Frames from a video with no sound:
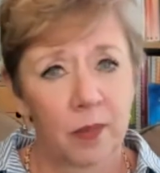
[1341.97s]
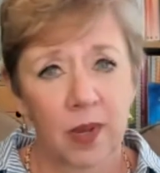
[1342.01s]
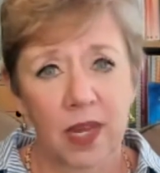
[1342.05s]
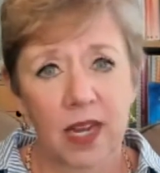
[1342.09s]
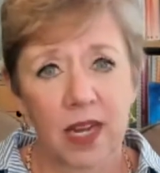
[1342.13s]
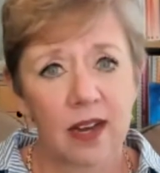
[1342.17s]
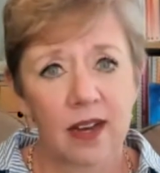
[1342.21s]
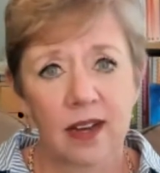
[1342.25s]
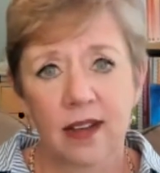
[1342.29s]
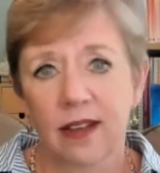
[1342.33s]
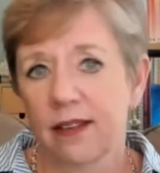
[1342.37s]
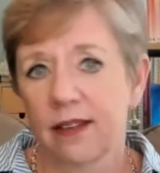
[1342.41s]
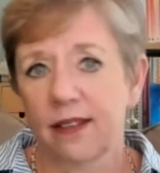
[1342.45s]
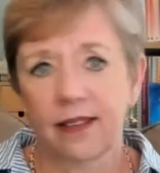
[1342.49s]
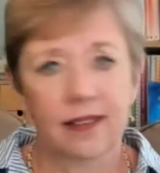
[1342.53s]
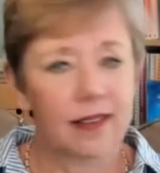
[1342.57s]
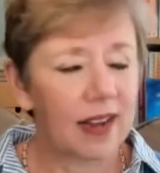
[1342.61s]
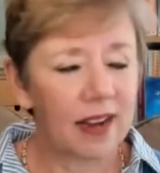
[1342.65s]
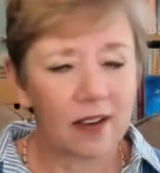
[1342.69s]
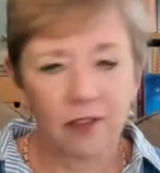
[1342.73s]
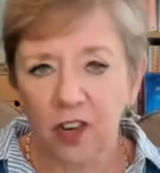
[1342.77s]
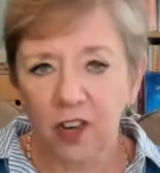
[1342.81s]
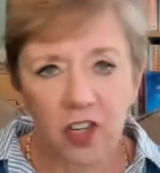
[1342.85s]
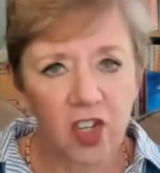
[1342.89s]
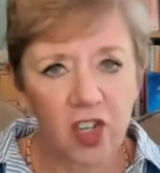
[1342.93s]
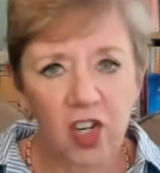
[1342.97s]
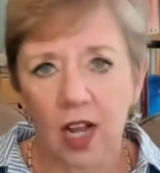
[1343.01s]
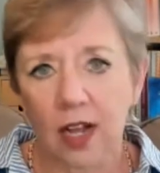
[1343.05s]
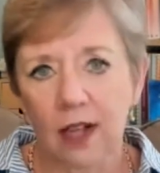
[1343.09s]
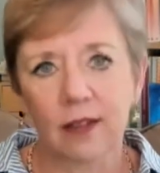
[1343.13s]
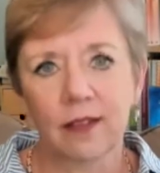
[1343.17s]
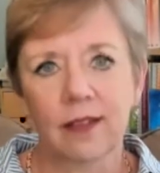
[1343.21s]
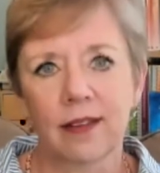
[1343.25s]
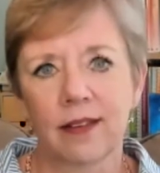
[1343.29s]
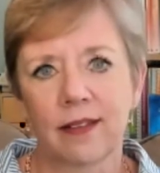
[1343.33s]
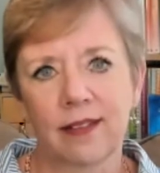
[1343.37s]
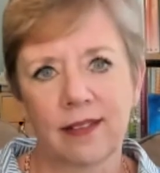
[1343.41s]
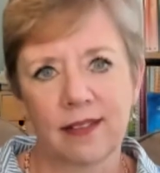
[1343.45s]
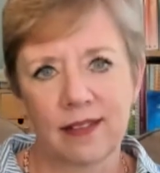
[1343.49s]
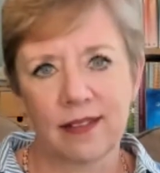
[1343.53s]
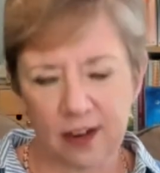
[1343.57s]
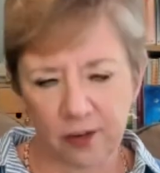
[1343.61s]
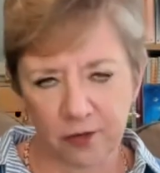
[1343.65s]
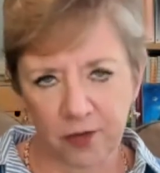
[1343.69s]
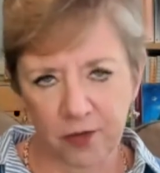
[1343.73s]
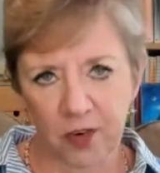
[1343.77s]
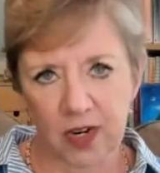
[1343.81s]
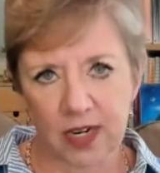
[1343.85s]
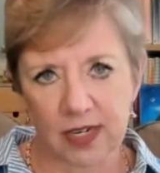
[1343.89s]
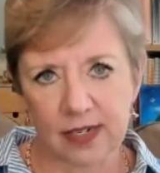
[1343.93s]
Because every child is
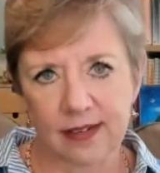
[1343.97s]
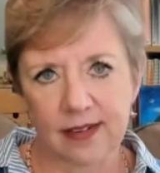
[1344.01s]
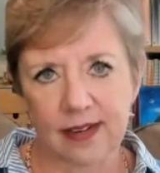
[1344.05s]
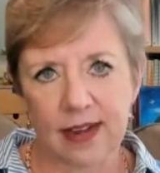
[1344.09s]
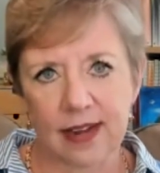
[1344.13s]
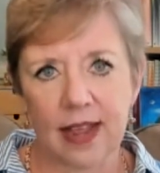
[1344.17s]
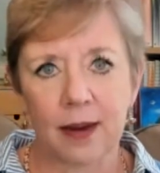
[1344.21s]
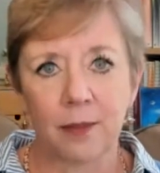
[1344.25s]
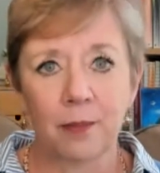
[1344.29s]
different